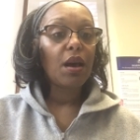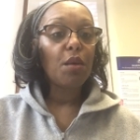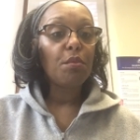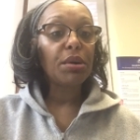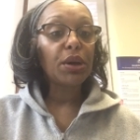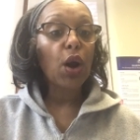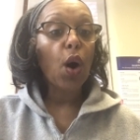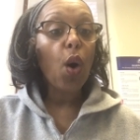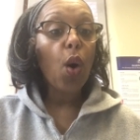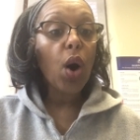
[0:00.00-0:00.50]

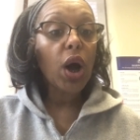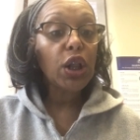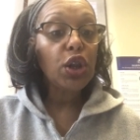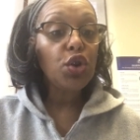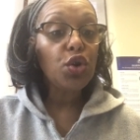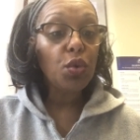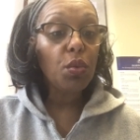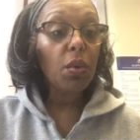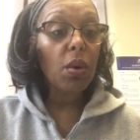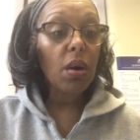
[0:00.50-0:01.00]
But on
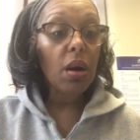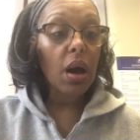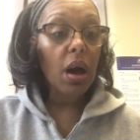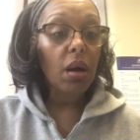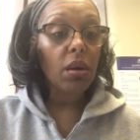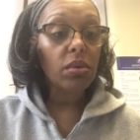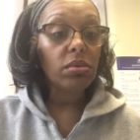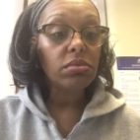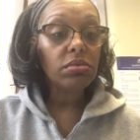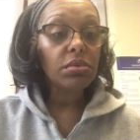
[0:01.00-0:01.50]
you will
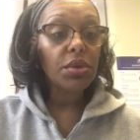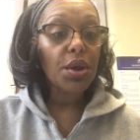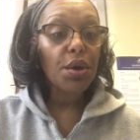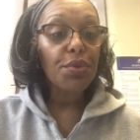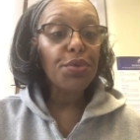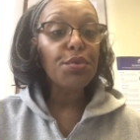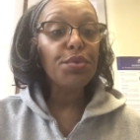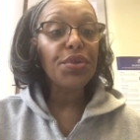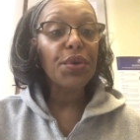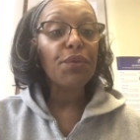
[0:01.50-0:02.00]
go
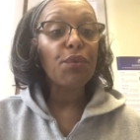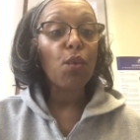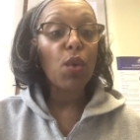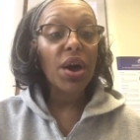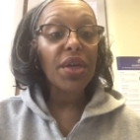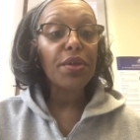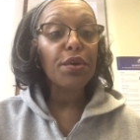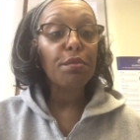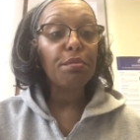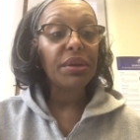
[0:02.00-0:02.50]
through the
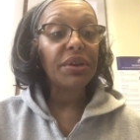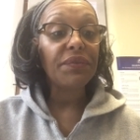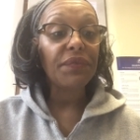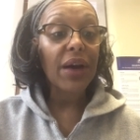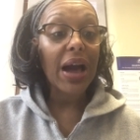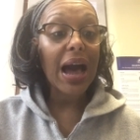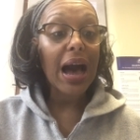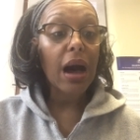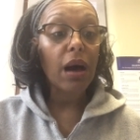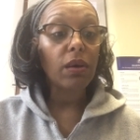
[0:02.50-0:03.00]
weather be
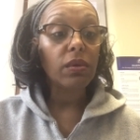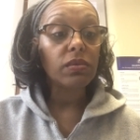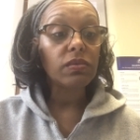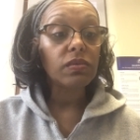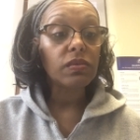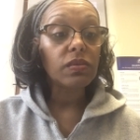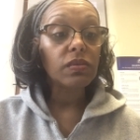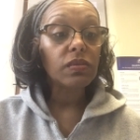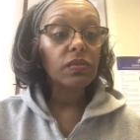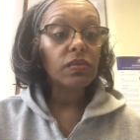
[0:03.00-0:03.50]
foul.
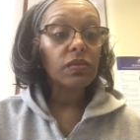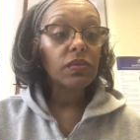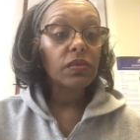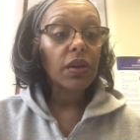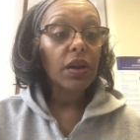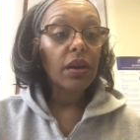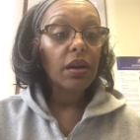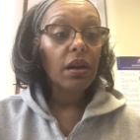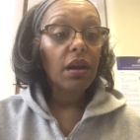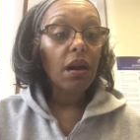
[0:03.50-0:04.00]

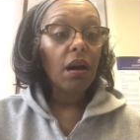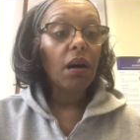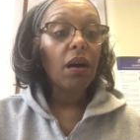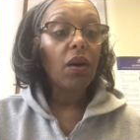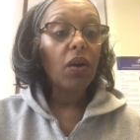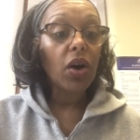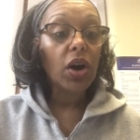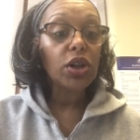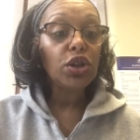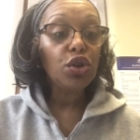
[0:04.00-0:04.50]

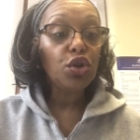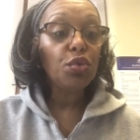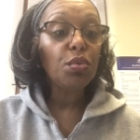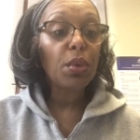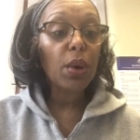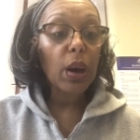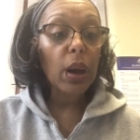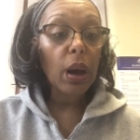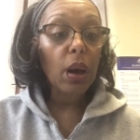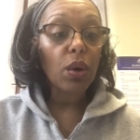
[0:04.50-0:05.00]
On you
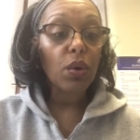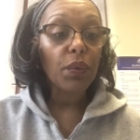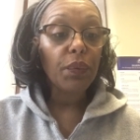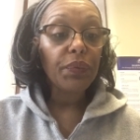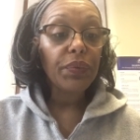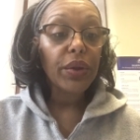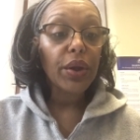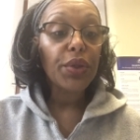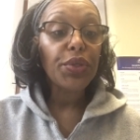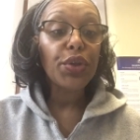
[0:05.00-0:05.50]
will go
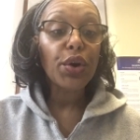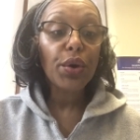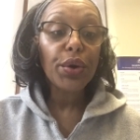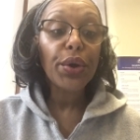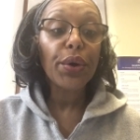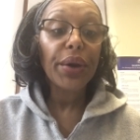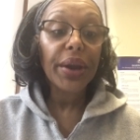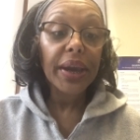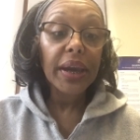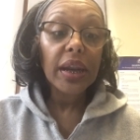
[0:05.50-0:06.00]
though
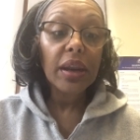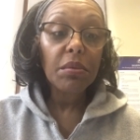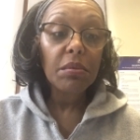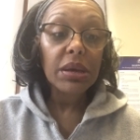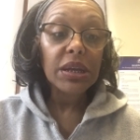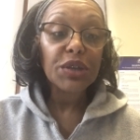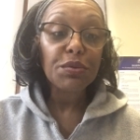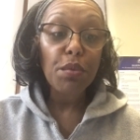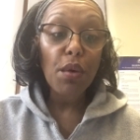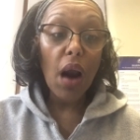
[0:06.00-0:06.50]
your
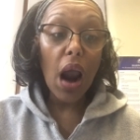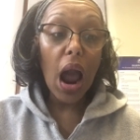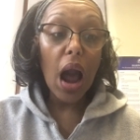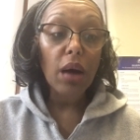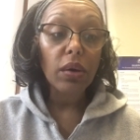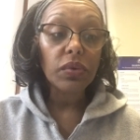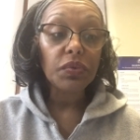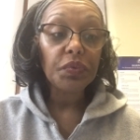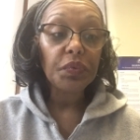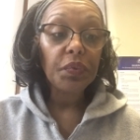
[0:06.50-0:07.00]
enemies
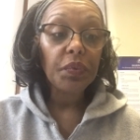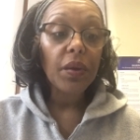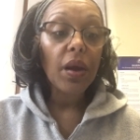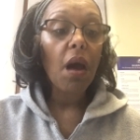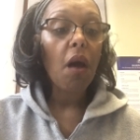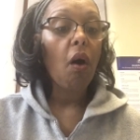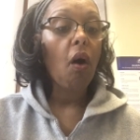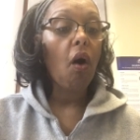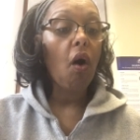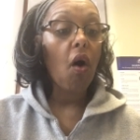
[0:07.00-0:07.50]
prowl.
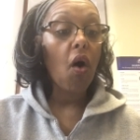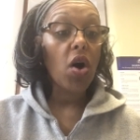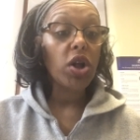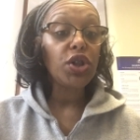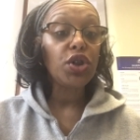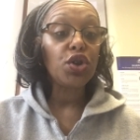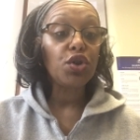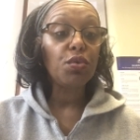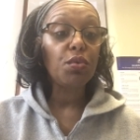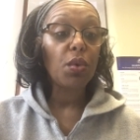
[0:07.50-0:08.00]

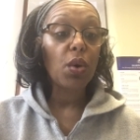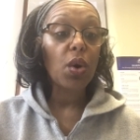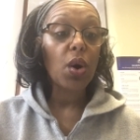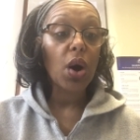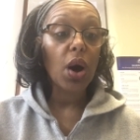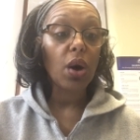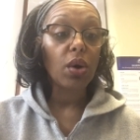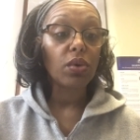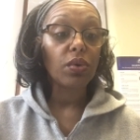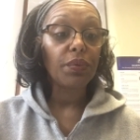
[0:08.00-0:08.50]
On you will
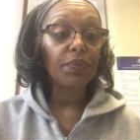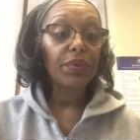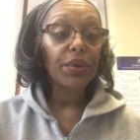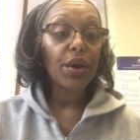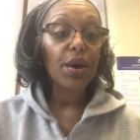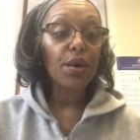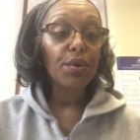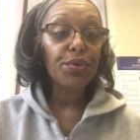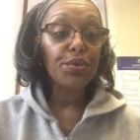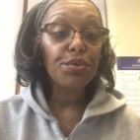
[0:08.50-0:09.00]
go
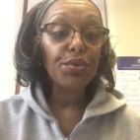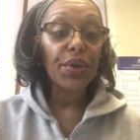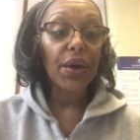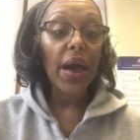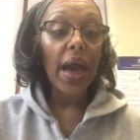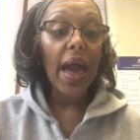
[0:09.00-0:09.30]
through the